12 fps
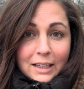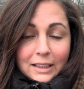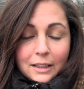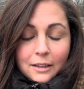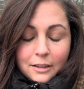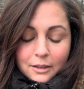
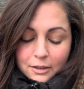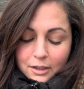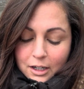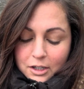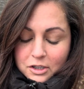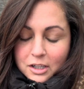Oh
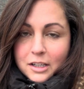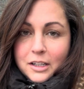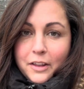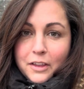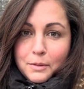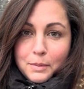gosh,
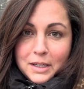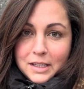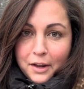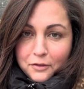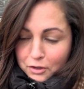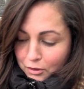nothing beats
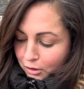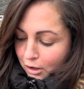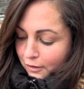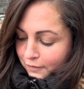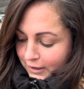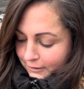afternoon
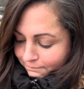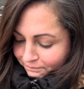coffee.